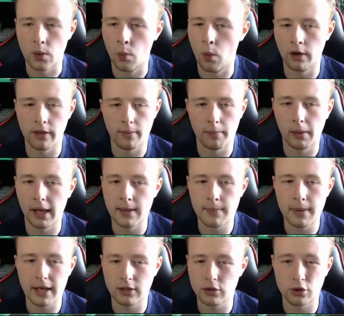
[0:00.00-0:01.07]
one of the player
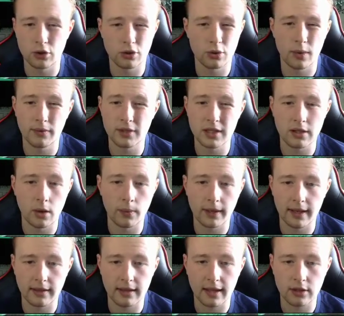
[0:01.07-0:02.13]
picks just to obviously go and
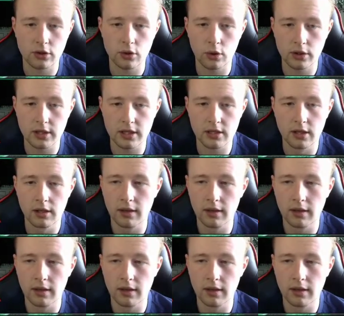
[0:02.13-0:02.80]
get that sorted.